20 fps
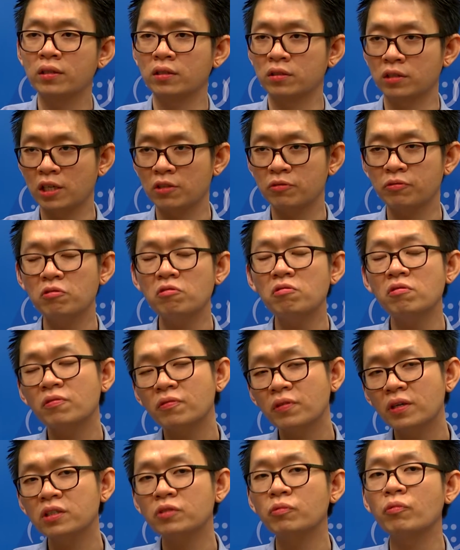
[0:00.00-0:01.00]
successful.
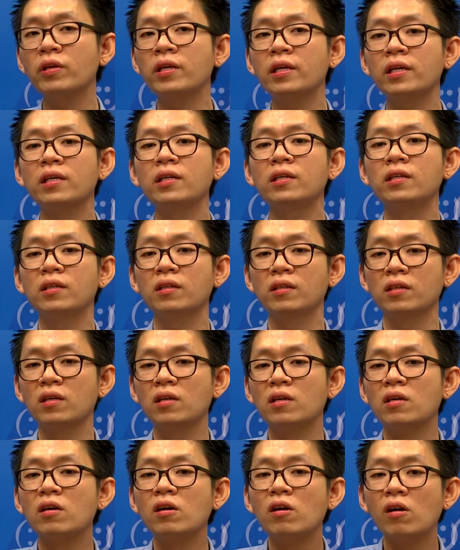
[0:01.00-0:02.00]
First, we
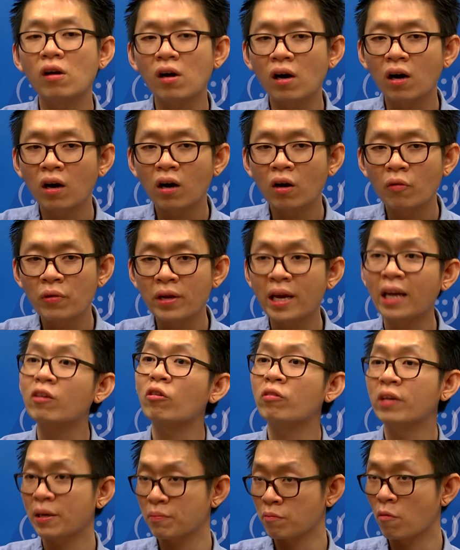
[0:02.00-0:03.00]
can
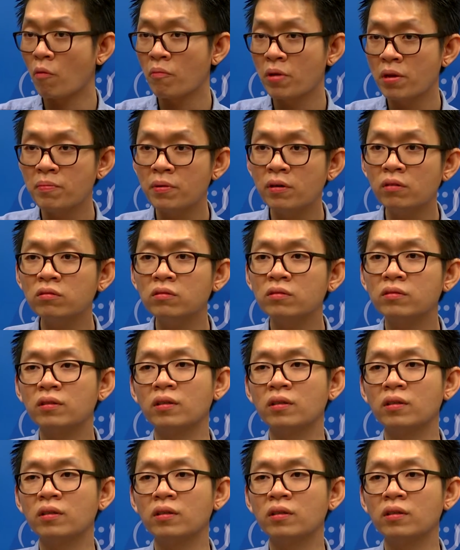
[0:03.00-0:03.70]
connect more people.